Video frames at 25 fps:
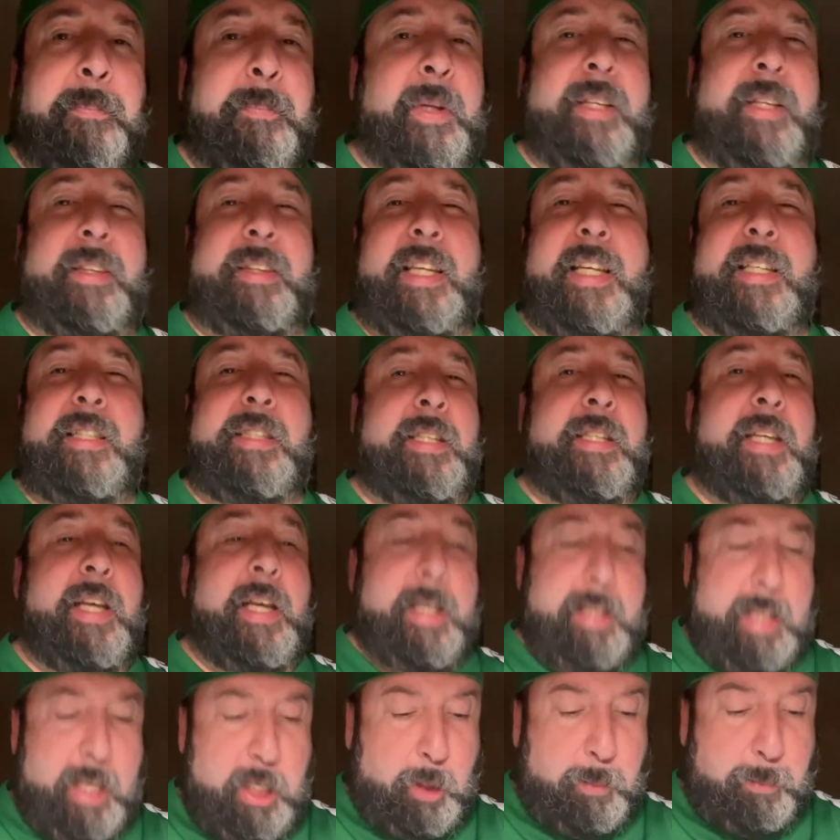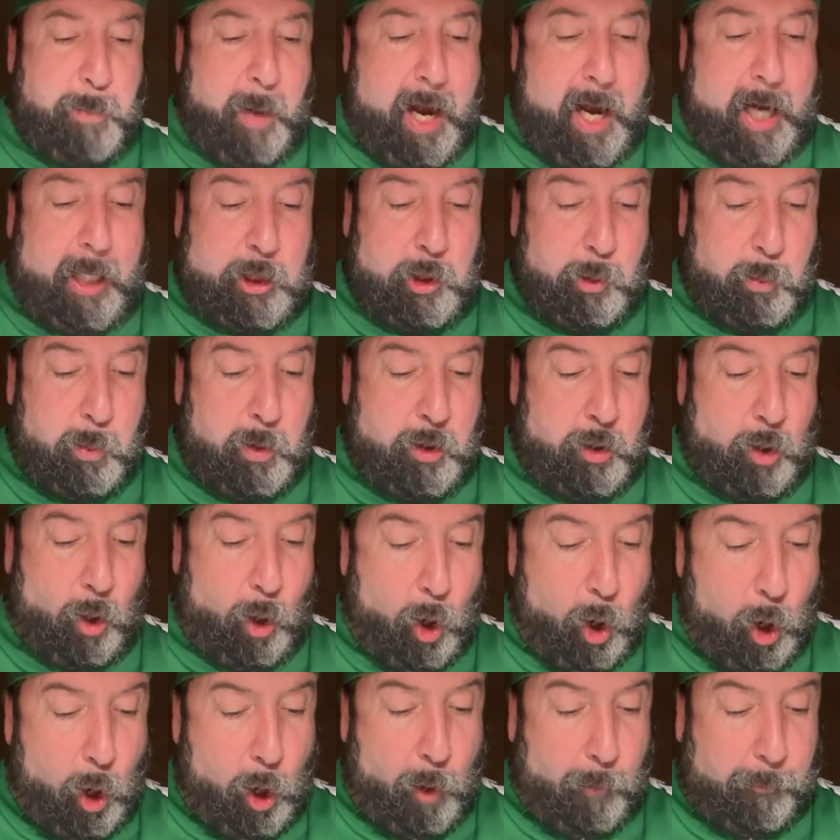But this box was
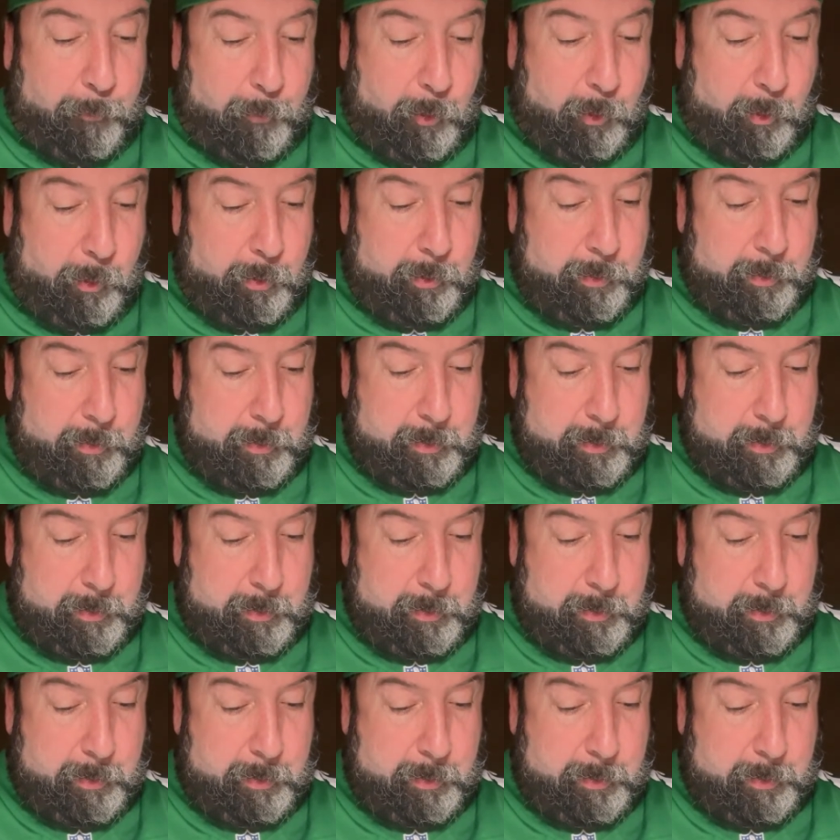awful.